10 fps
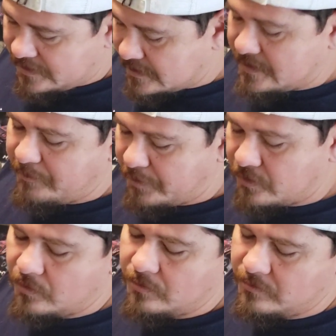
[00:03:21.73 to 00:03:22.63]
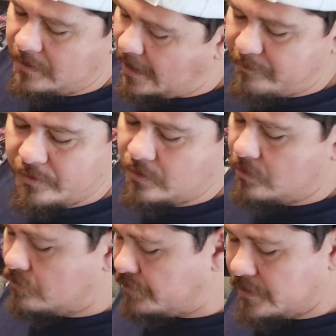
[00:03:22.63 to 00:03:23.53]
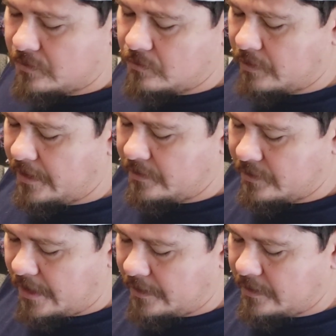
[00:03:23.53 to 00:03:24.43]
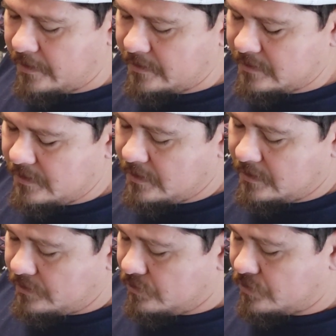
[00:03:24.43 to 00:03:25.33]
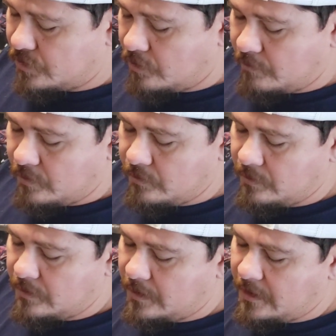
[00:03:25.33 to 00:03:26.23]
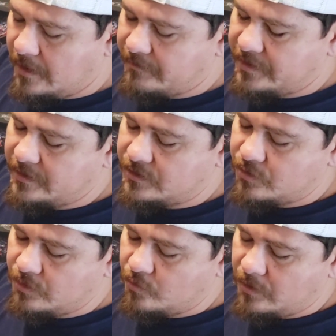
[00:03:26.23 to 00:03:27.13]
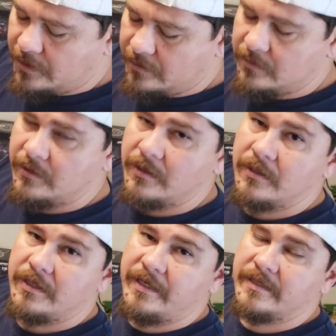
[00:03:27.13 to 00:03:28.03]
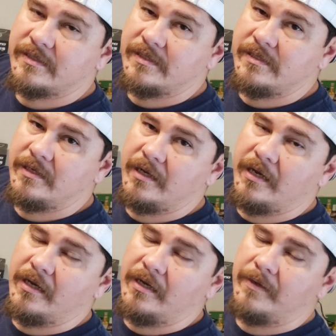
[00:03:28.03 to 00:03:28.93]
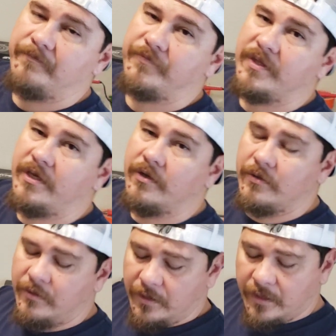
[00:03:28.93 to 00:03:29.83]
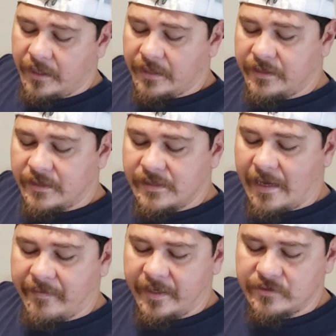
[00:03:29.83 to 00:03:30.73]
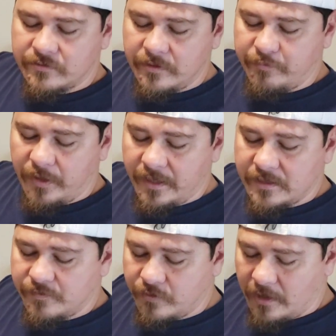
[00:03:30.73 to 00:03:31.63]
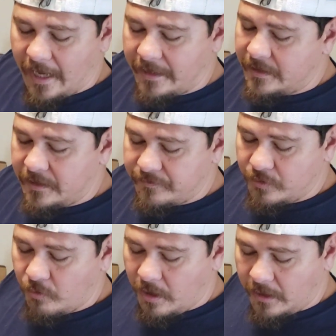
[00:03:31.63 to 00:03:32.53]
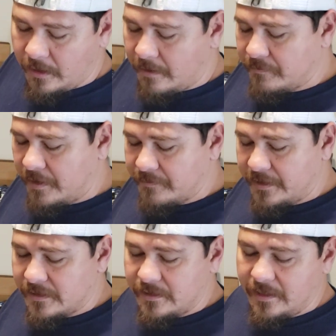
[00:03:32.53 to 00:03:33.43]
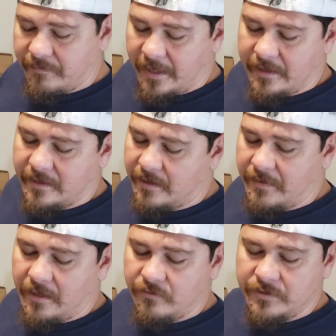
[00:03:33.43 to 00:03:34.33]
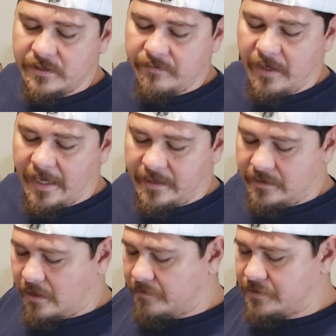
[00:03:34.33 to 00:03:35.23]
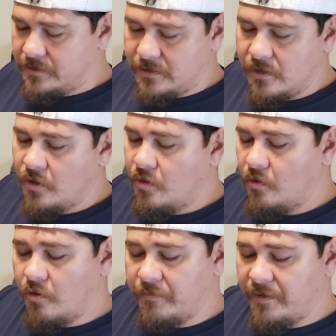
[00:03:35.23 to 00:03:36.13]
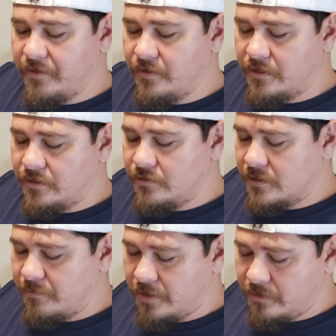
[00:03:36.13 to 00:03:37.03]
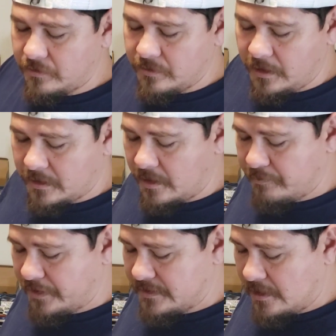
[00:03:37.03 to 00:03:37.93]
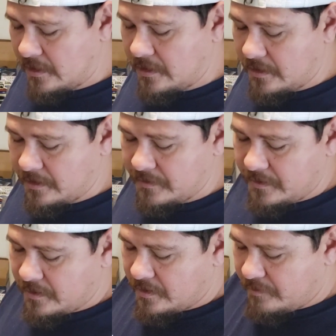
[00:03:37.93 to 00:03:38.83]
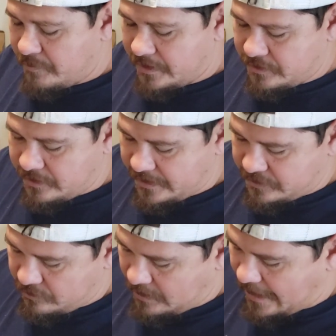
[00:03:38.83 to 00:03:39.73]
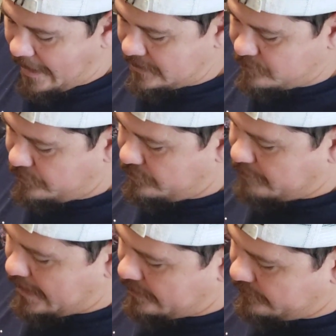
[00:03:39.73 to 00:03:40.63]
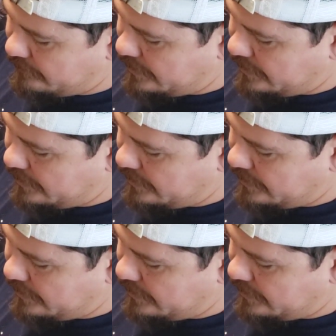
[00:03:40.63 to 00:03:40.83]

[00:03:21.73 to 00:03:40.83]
a typical Hypergo vehicle, right? You got your servo, the 2-in-1 ESC here. It does have extra plugs for lighting if you want. I'm guessing they might come out with some lighting options, or maybe you can use some other companies. But you get your latch for your battery,